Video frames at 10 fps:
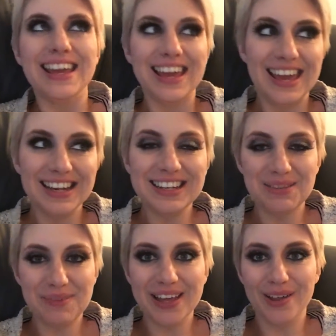it
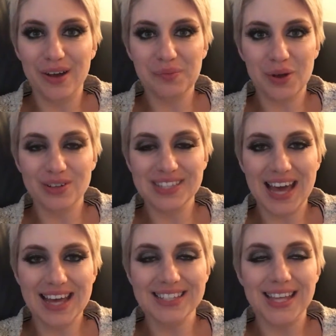can be a long
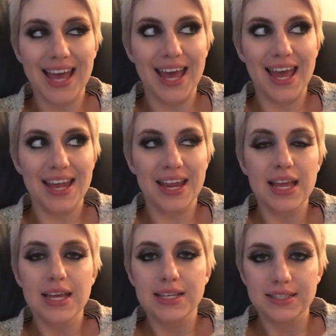process, and
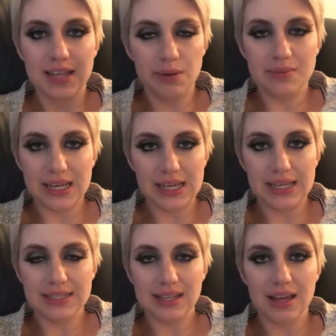some
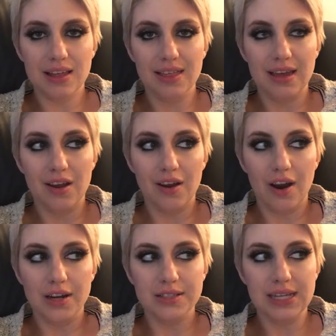days there
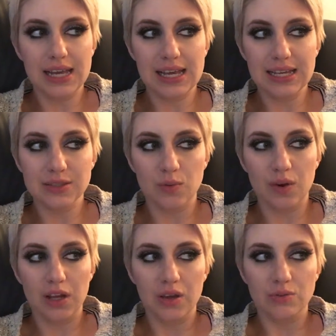are days where
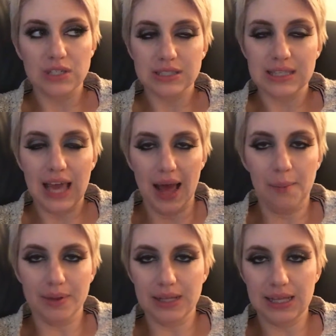you just can't
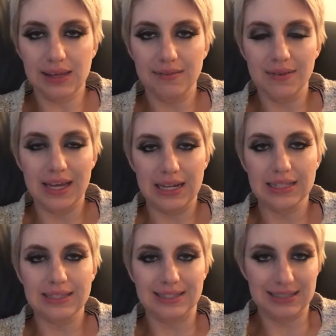believe it is
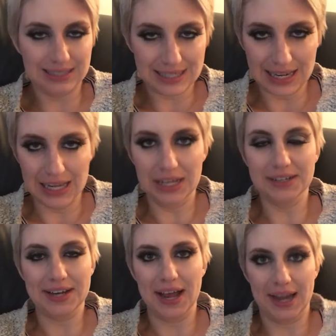still
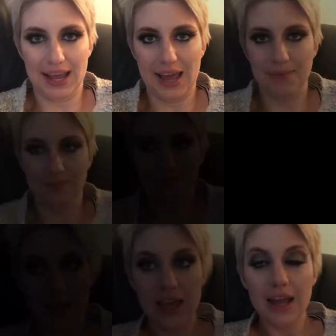nine A M
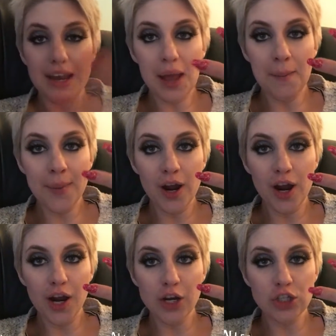
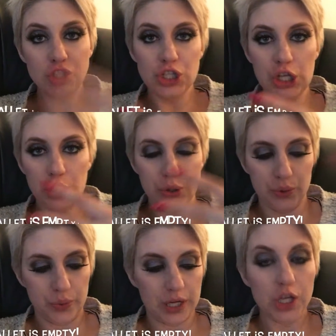Number
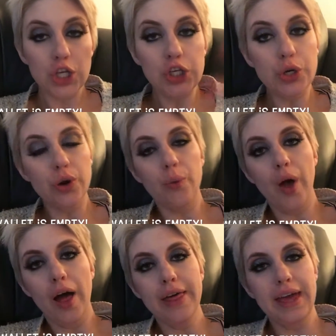two, your
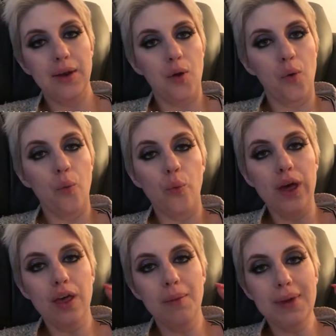wallet
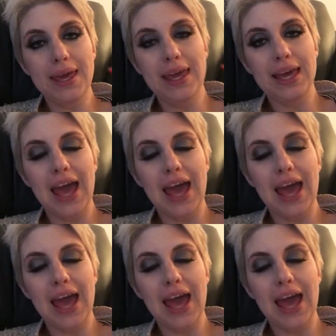will be